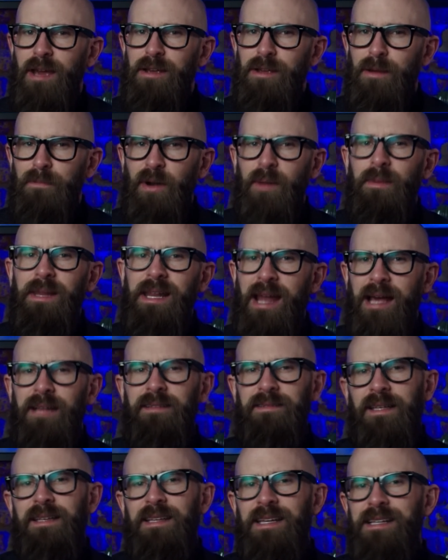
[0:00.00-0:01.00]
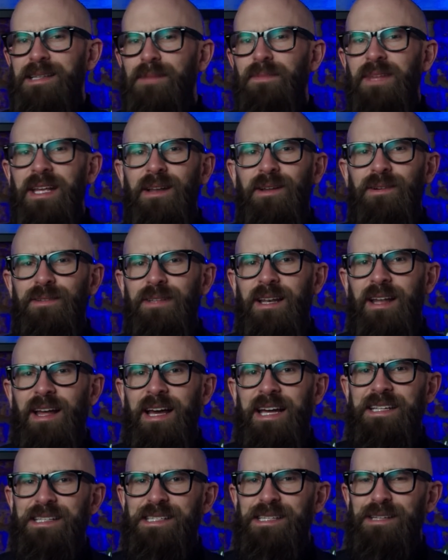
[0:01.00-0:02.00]
you're probably now thinking something along the
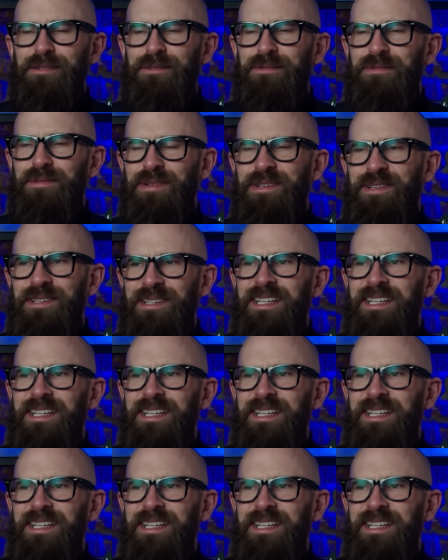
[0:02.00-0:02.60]
lines of,